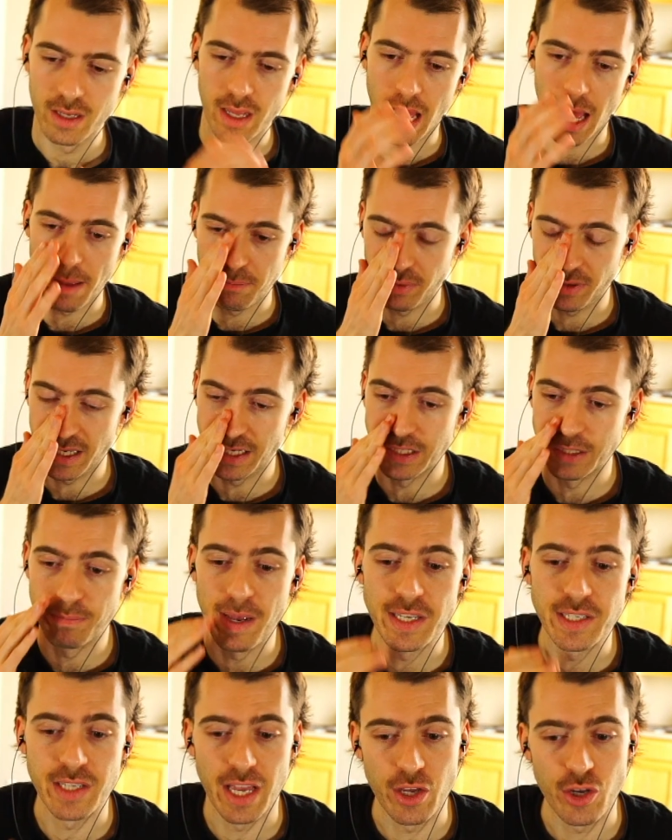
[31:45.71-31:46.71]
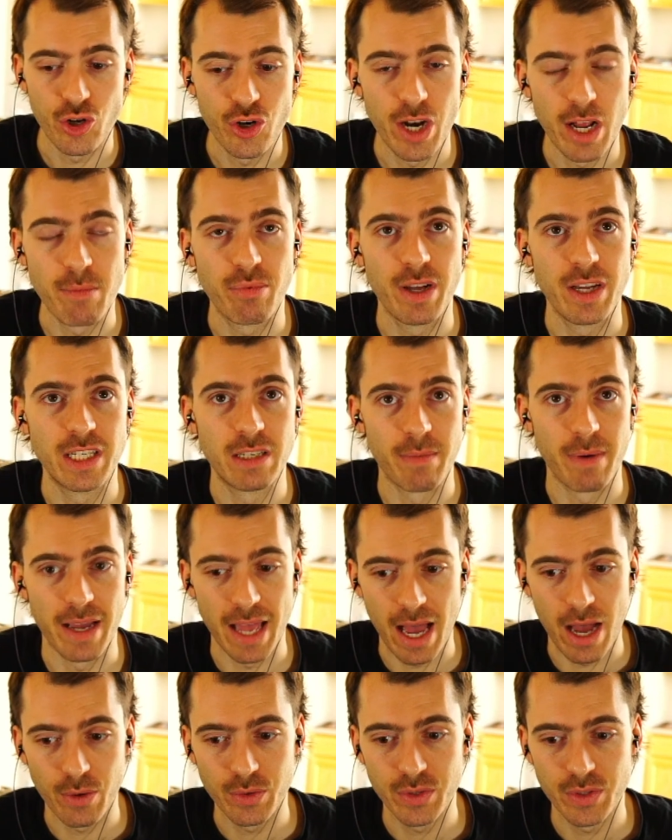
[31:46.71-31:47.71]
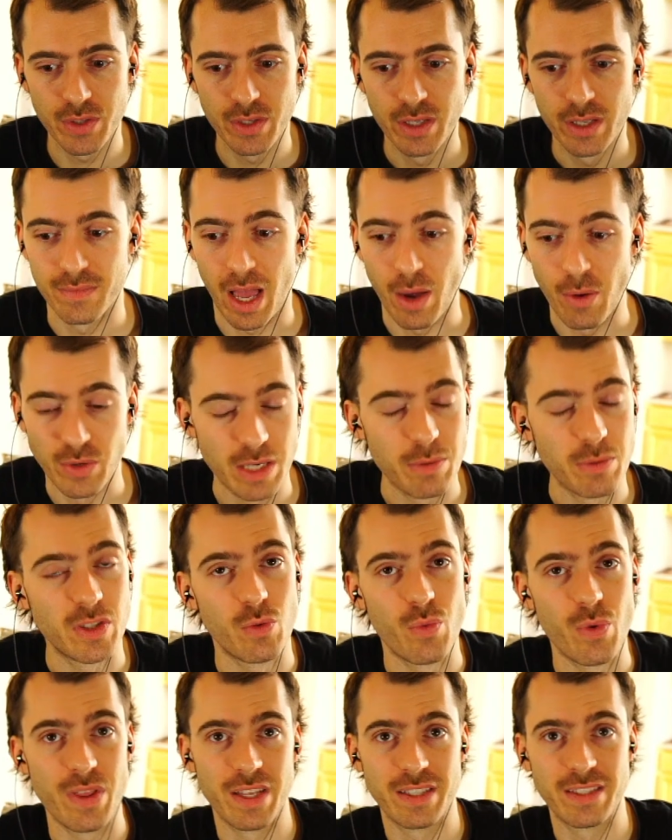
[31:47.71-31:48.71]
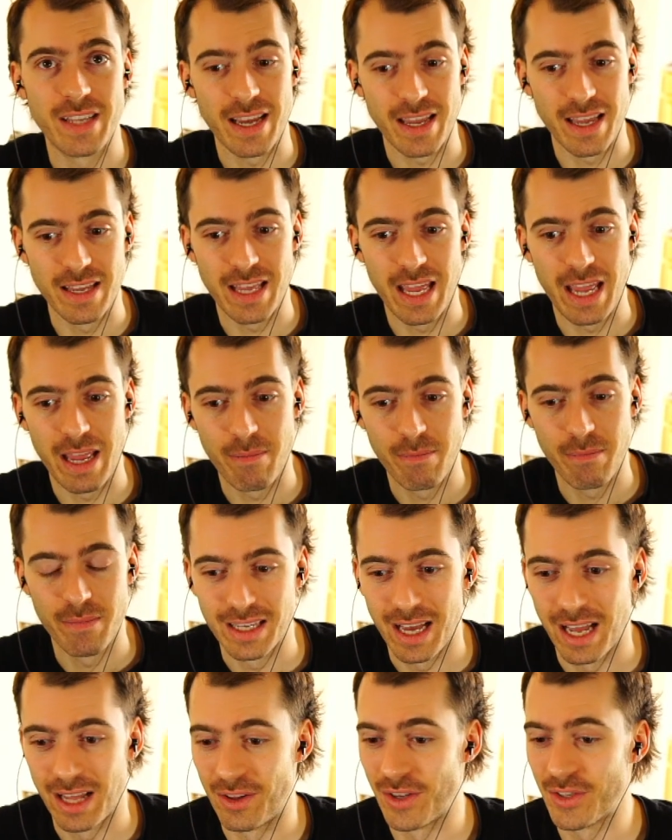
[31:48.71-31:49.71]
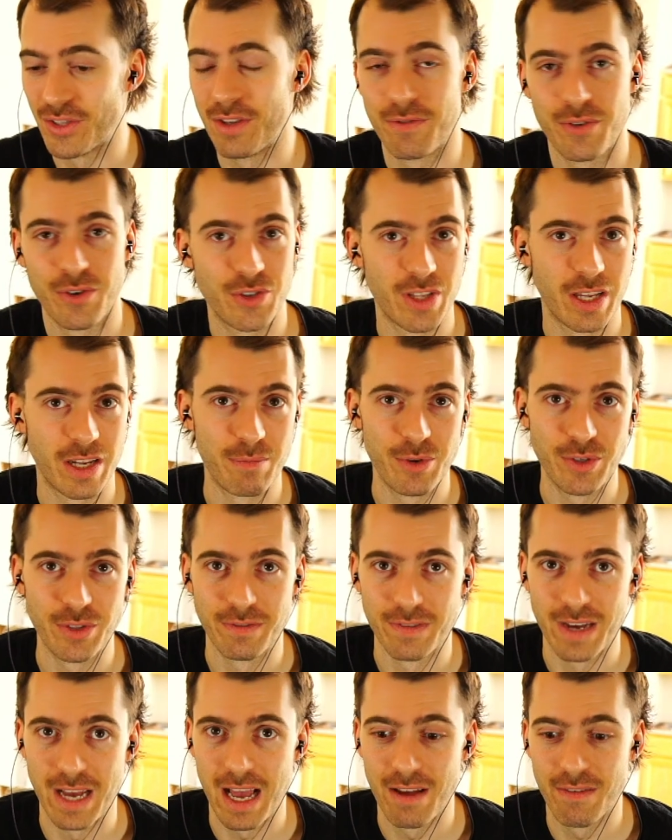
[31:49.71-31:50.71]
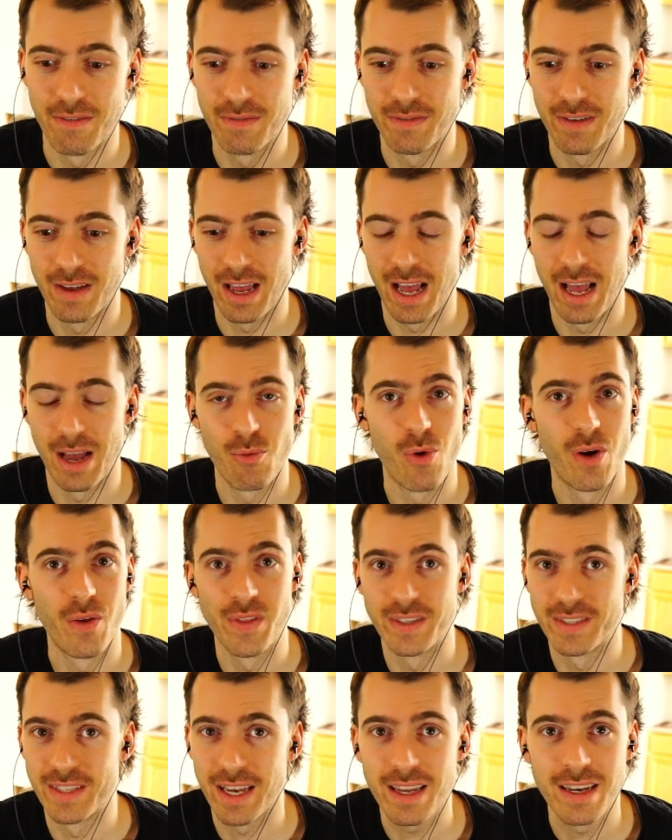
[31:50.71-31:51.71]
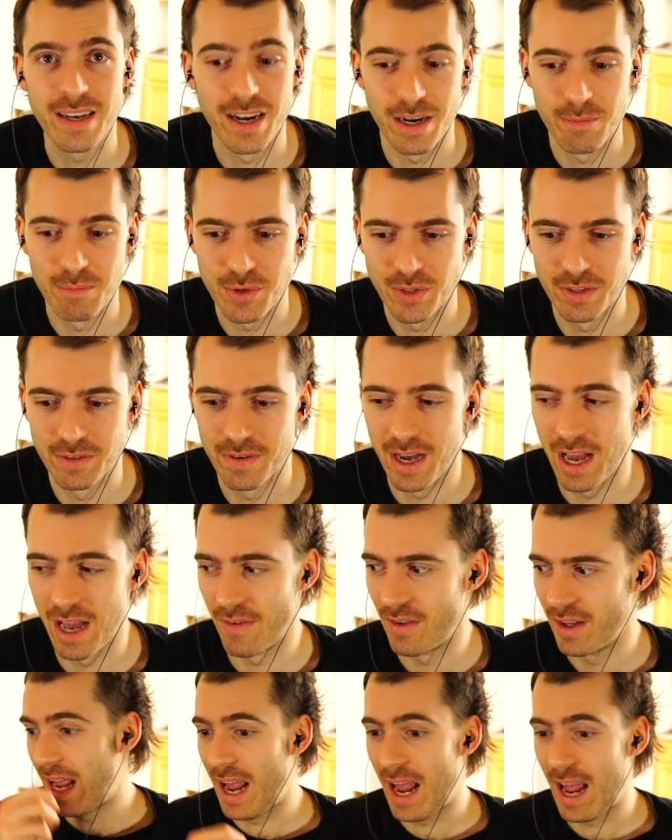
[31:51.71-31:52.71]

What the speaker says: I played as best I could. I played to my outs. I was able to win the second game. I lost the first on a mull to 5. I won the second on a mull to 5.